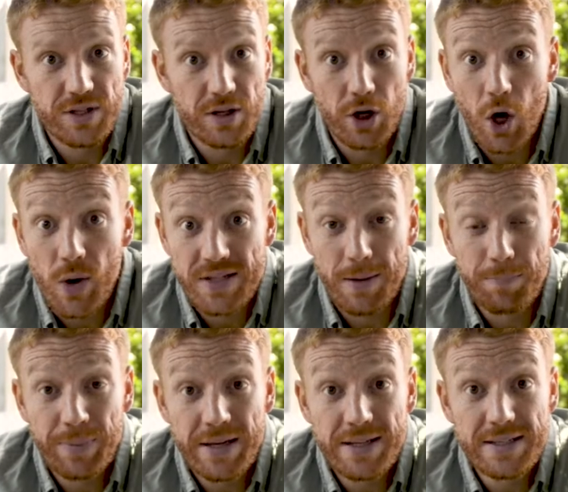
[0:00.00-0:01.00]
the lower
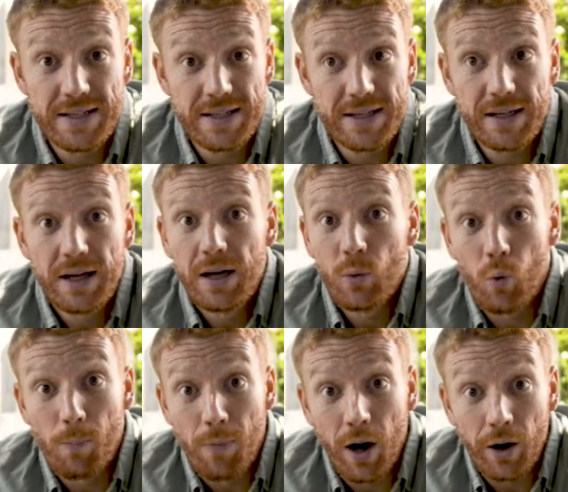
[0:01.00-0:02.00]
Zambezi or
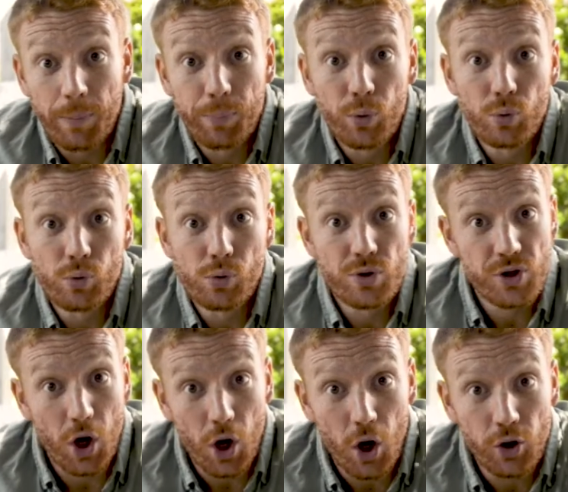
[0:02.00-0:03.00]
Mana pools
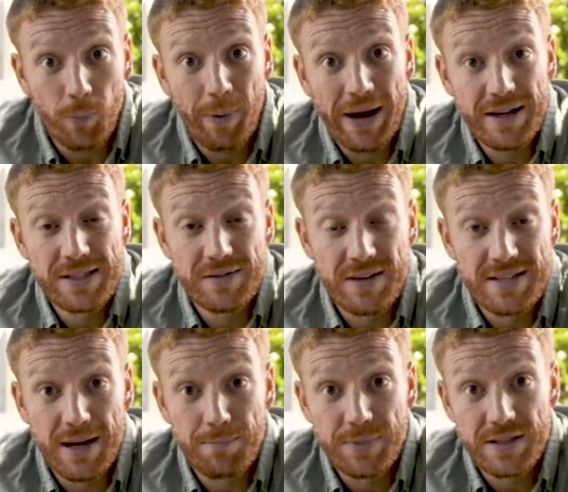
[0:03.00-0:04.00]
on the banks of the
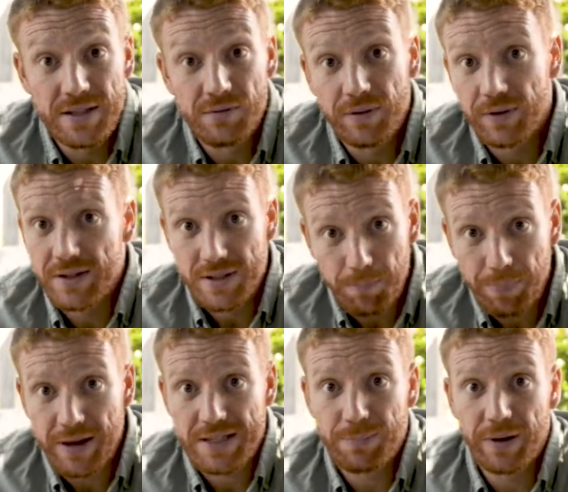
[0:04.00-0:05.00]
Zambezi River, it's the
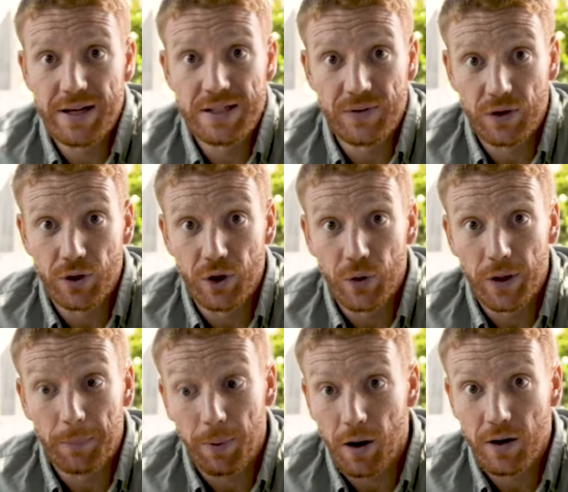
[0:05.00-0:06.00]
best place for
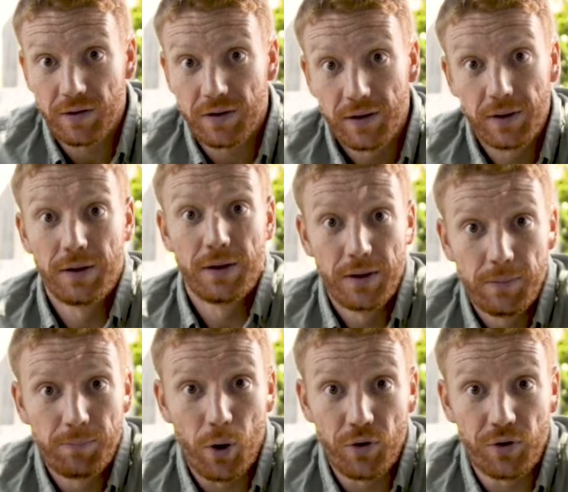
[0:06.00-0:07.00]
canoeing past
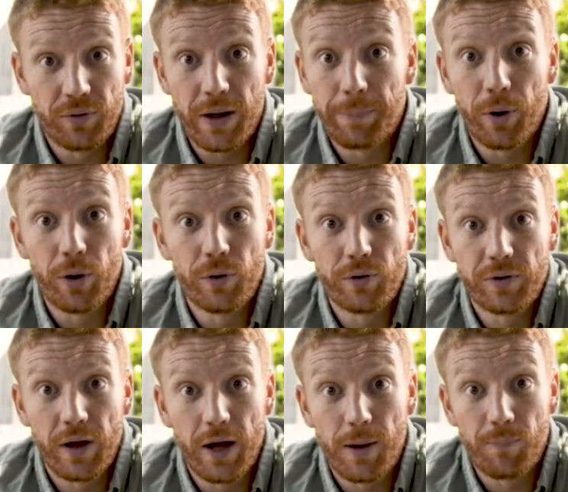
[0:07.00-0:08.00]
pods of hippos.
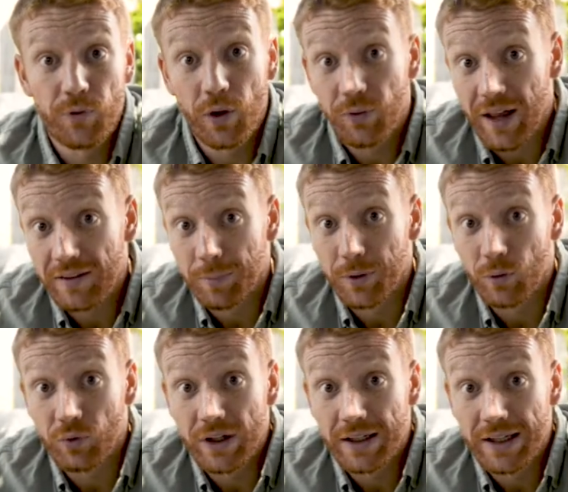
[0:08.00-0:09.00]
Um, so if that's something you're
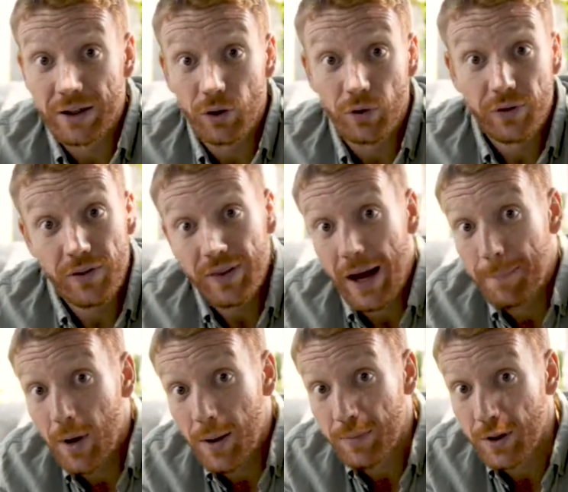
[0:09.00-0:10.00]
really keen on, then that
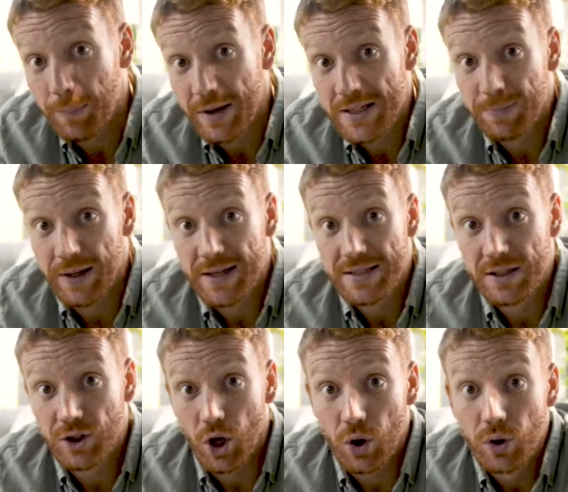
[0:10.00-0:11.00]
might be the best place to
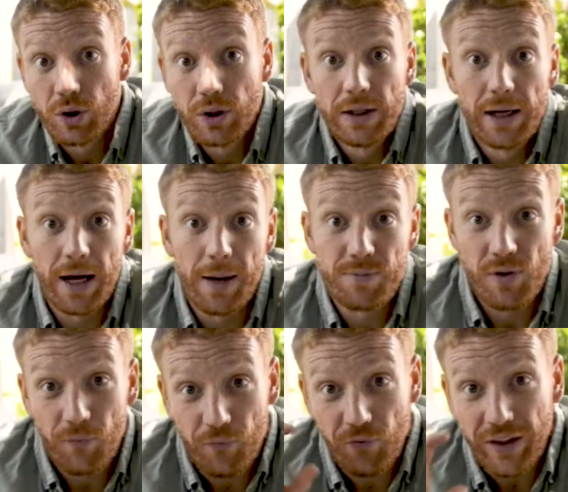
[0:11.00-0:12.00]
go. Um, so
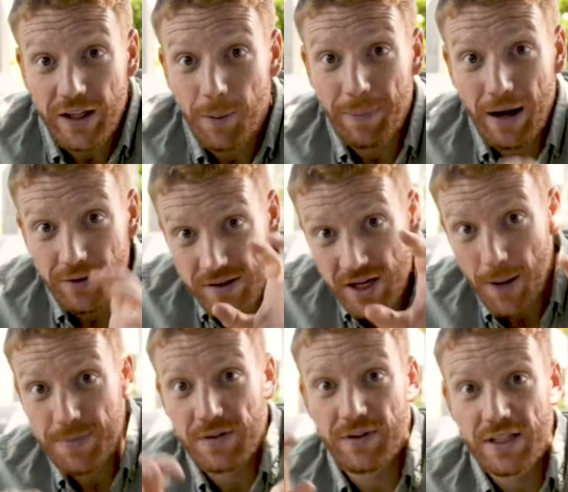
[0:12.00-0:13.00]
think about the
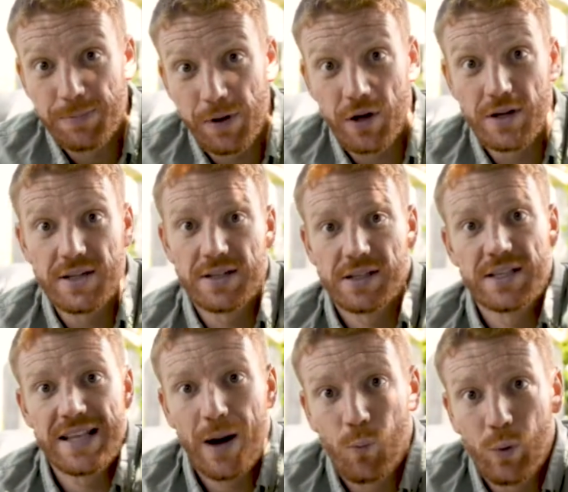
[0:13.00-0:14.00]
types of experiences because
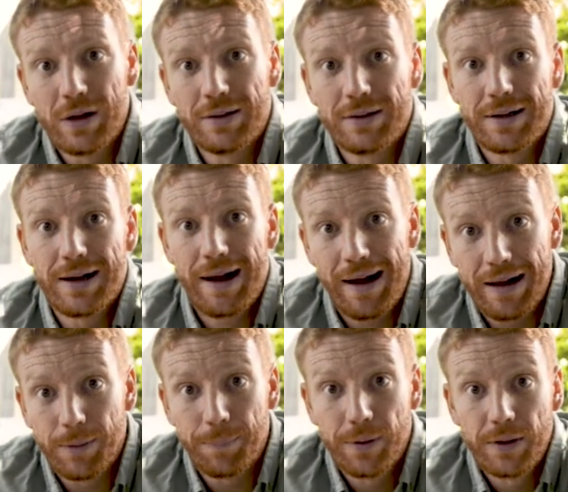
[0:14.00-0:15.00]
that will
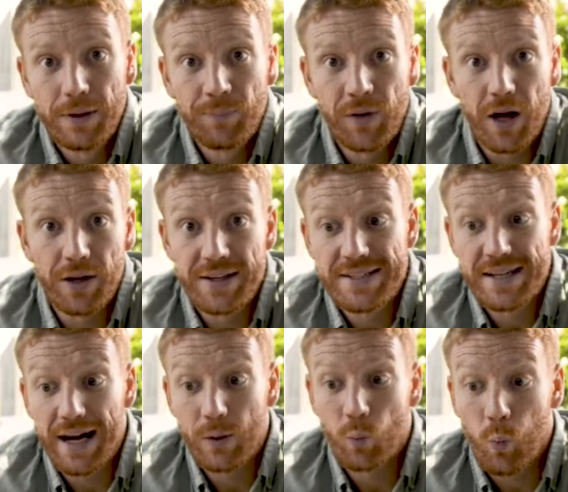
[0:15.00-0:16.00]
help
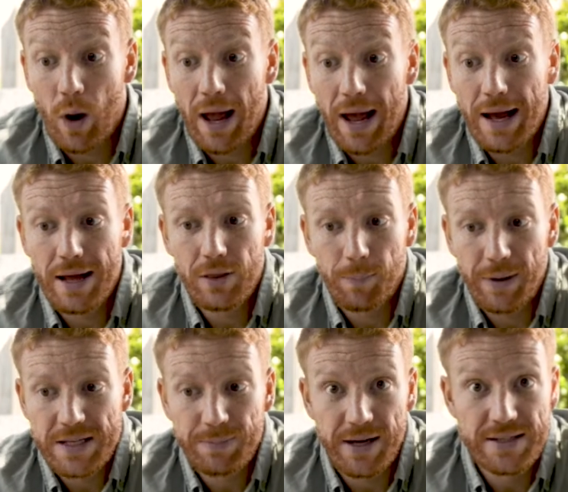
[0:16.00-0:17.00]
understand where the
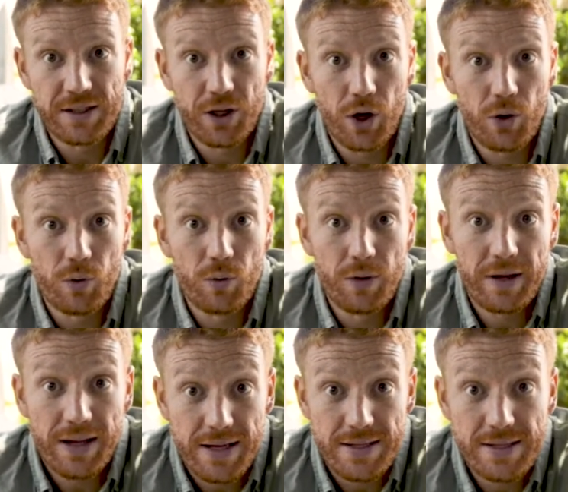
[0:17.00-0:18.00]
best place to go
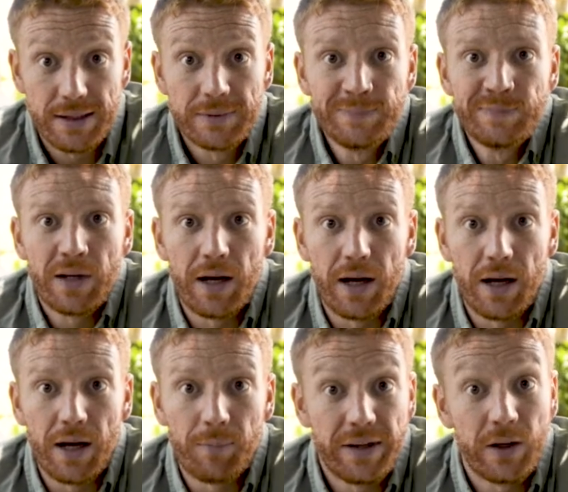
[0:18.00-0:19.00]
is.
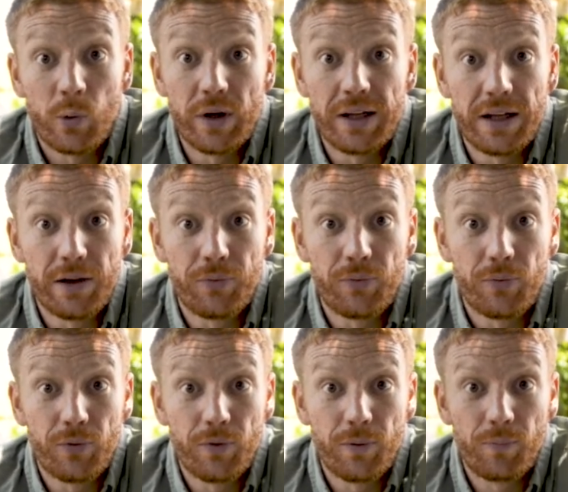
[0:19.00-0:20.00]
Um, equally, if
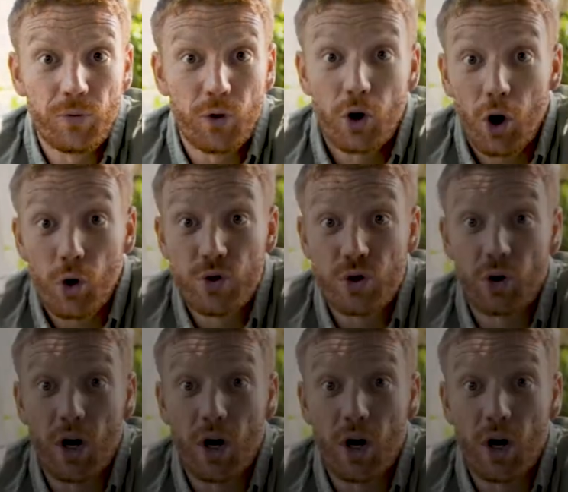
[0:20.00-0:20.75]
you close your